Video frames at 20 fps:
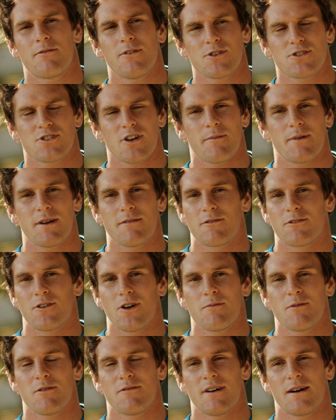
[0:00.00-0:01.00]
First time I ever
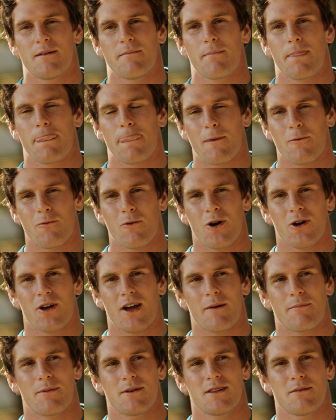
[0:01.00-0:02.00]
roomed with him, woke
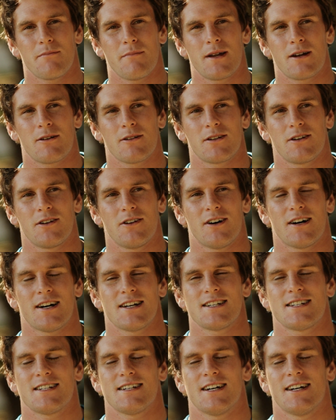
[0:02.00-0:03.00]
up in the middle of the night
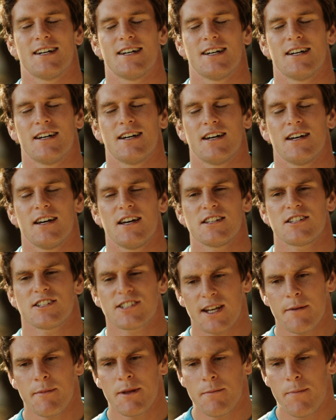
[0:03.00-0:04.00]
to, just
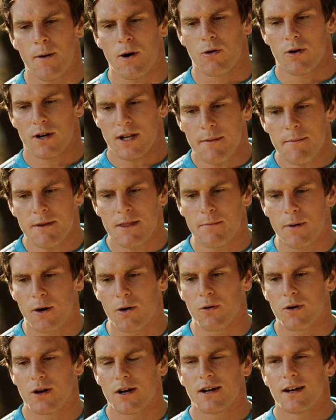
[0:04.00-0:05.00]
give me the ball, give me the
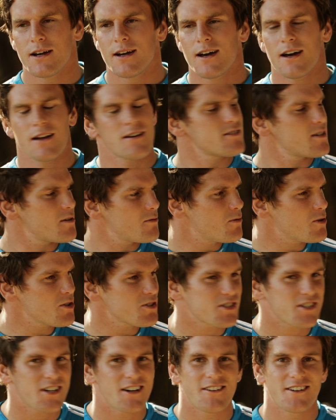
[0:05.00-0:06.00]
ball. And I was like,
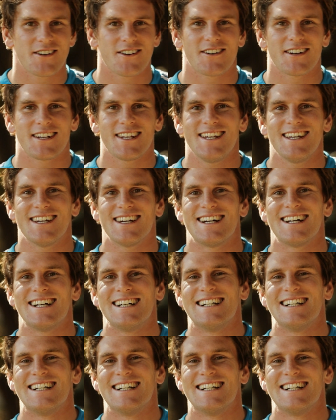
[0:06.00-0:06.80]
what's going on here?